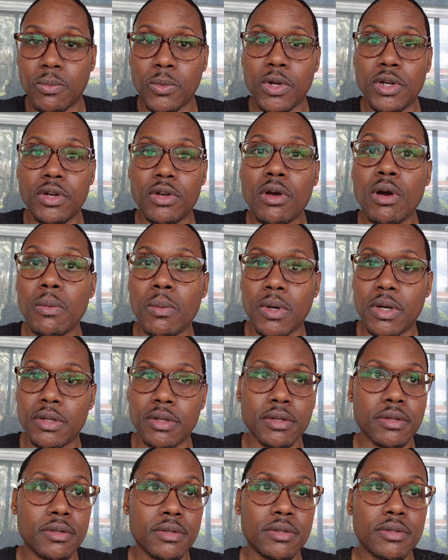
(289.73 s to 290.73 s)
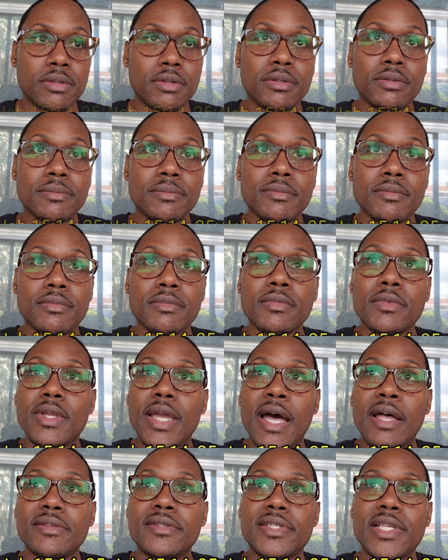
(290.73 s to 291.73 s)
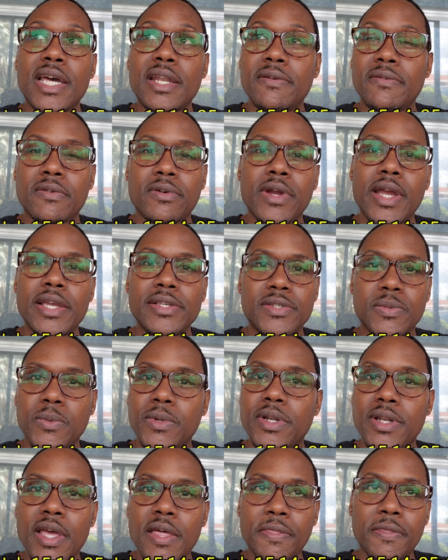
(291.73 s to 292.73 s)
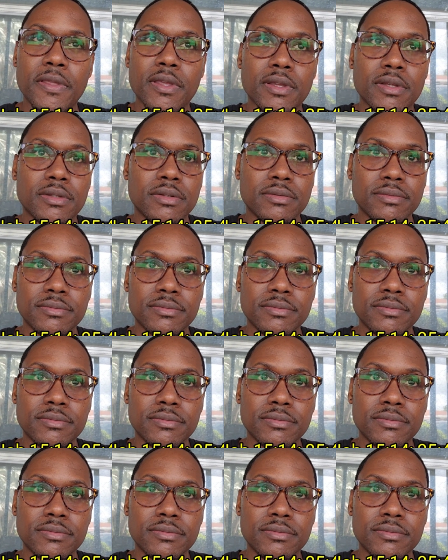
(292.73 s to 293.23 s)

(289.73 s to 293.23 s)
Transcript: We're no one. Outside of Christ, we're nothing.